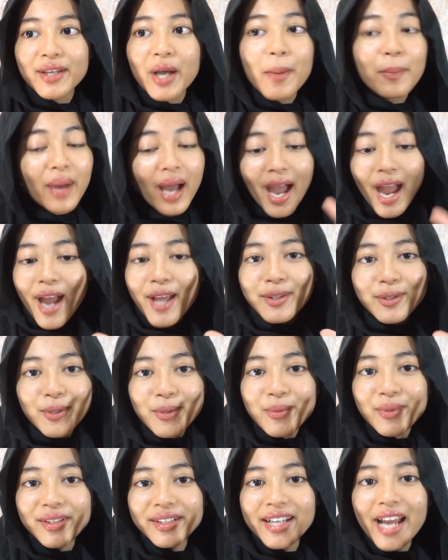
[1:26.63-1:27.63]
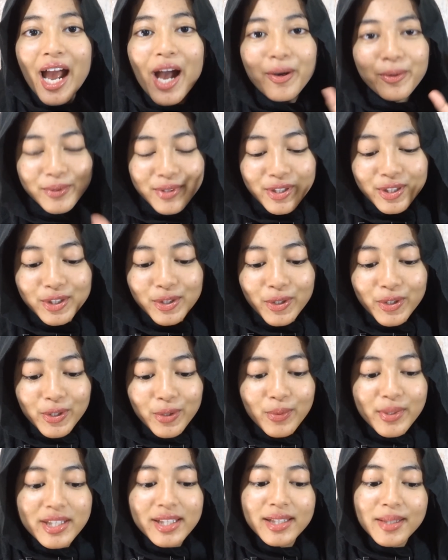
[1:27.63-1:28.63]
So, but don't worry, I will show
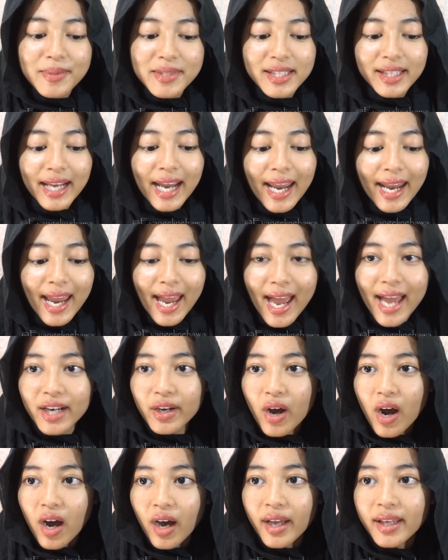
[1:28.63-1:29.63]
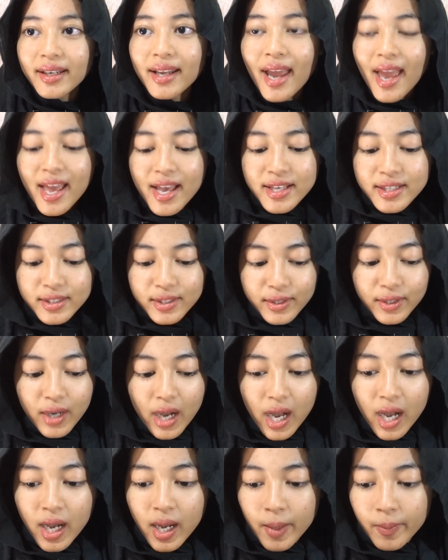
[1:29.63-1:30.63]
you which lipstick I had on. So
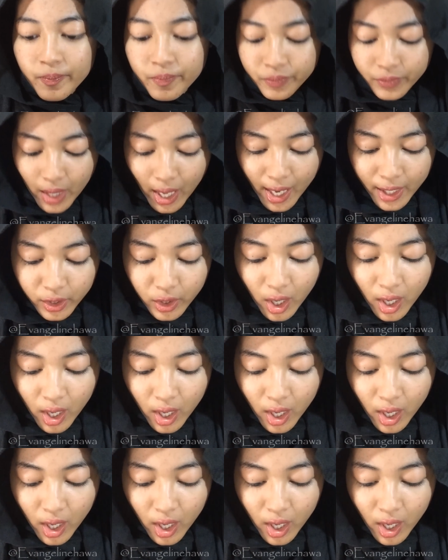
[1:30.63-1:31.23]
I